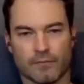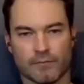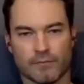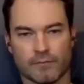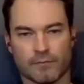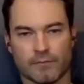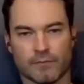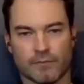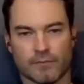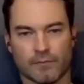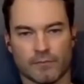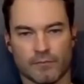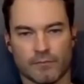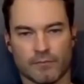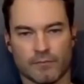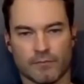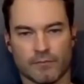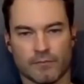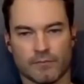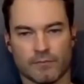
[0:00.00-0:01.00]

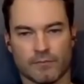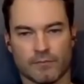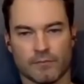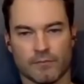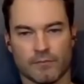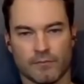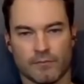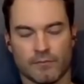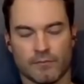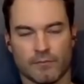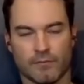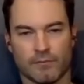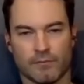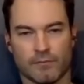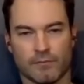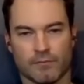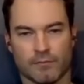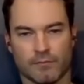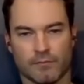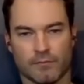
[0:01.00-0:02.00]

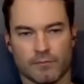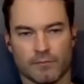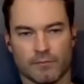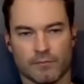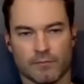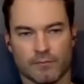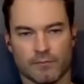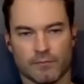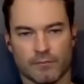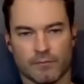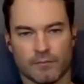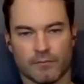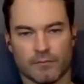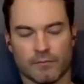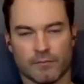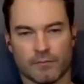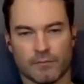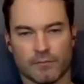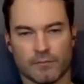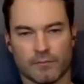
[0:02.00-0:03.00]

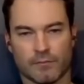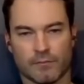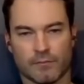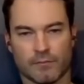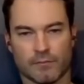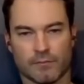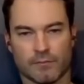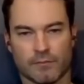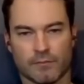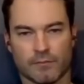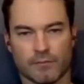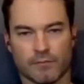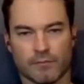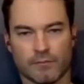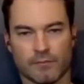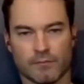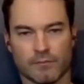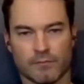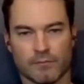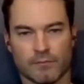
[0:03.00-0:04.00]

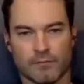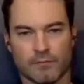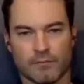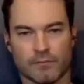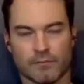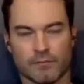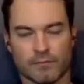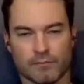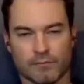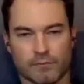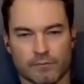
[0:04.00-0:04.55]
(silent)